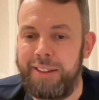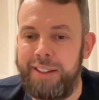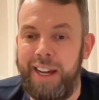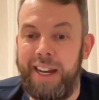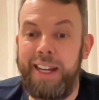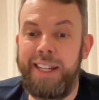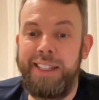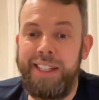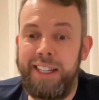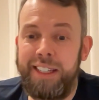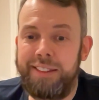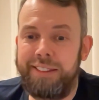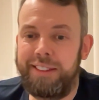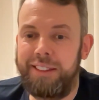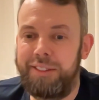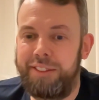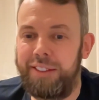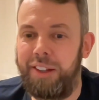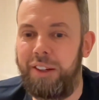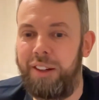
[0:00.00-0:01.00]
Okay, yes.
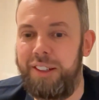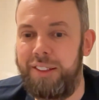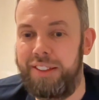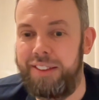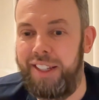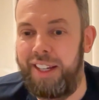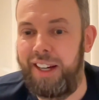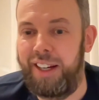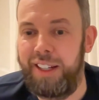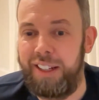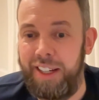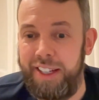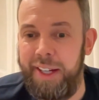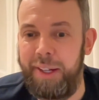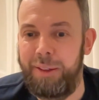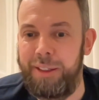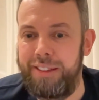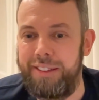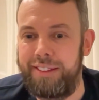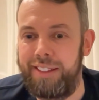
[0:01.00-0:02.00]
So, yeah, I
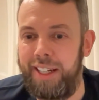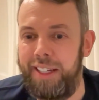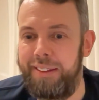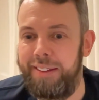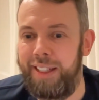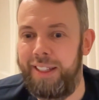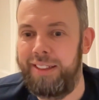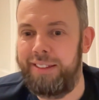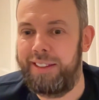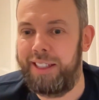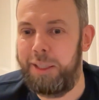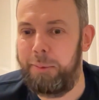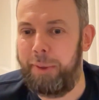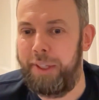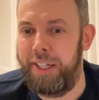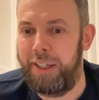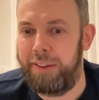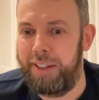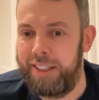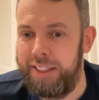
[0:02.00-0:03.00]
hear what you're saying there, Daddy
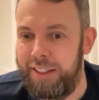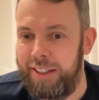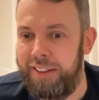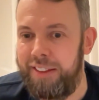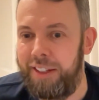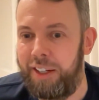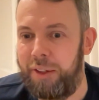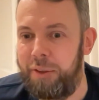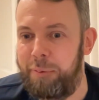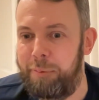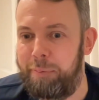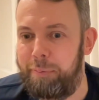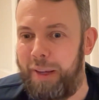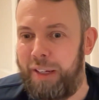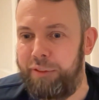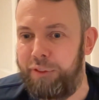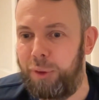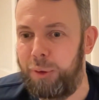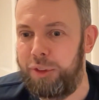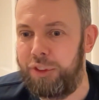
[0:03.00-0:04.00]
B. I think, you know, P
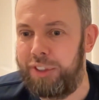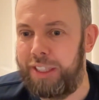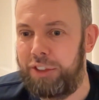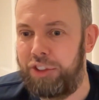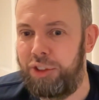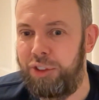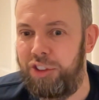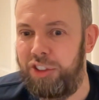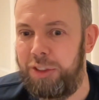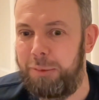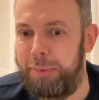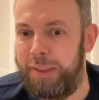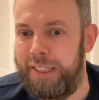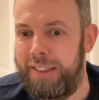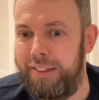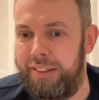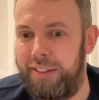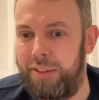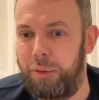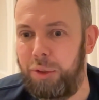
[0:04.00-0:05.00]
E N fault detection should be
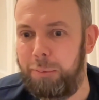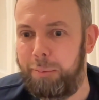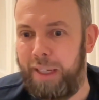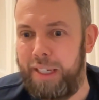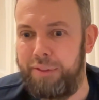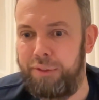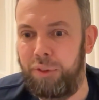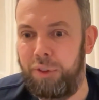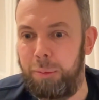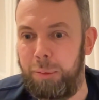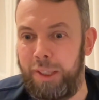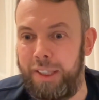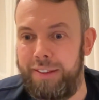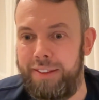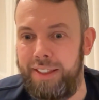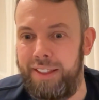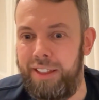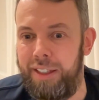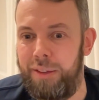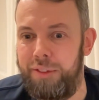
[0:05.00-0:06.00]
installed and paid for by
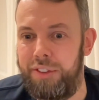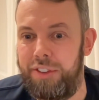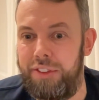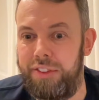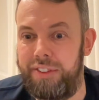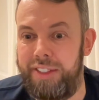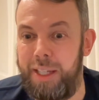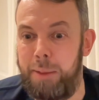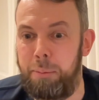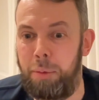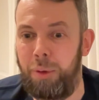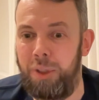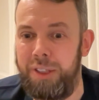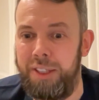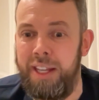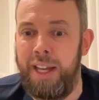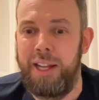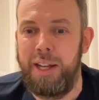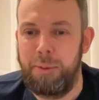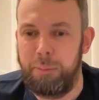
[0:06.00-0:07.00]
D N Os. It's their
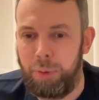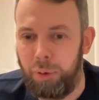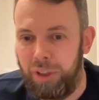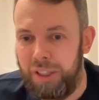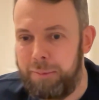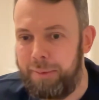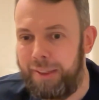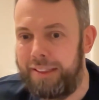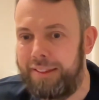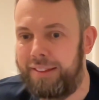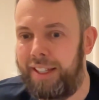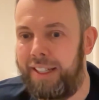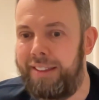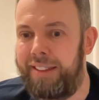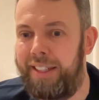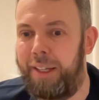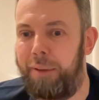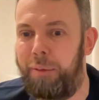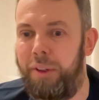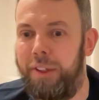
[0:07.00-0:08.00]
poorly, poorly
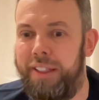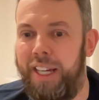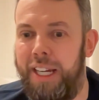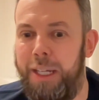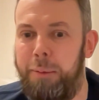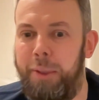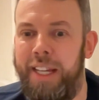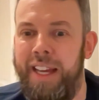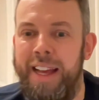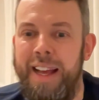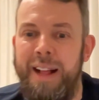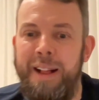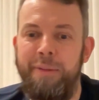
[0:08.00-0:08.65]
maintained network cabling.